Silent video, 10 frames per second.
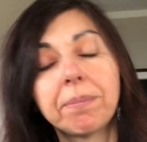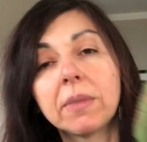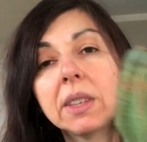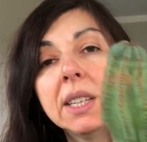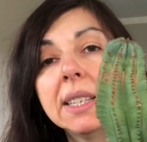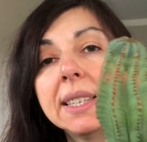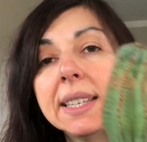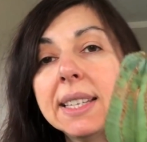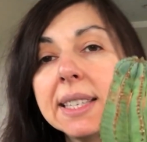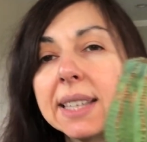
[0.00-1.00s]
This
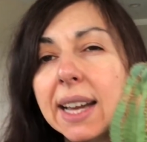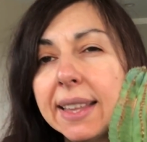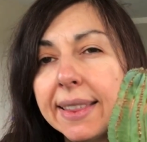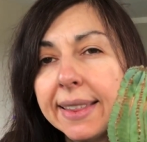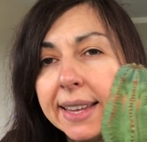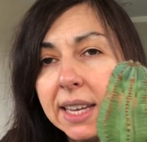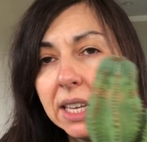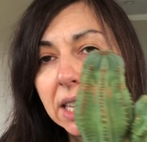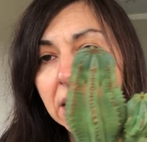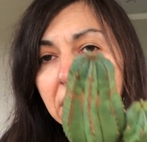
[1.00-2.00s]
is, I
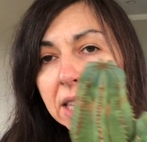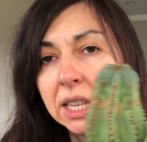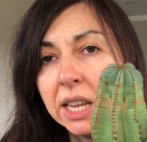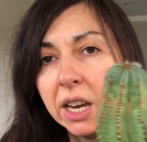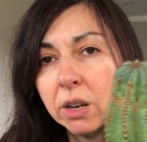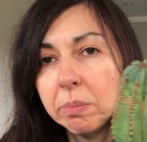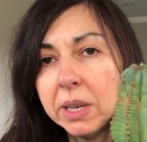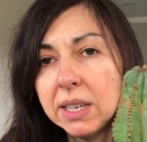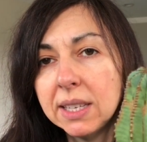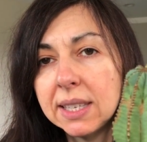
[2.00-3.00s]
think,
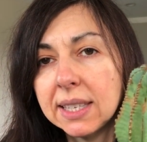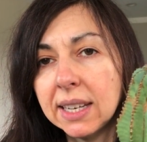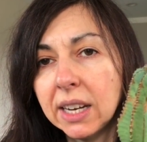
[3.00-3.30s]
Enermis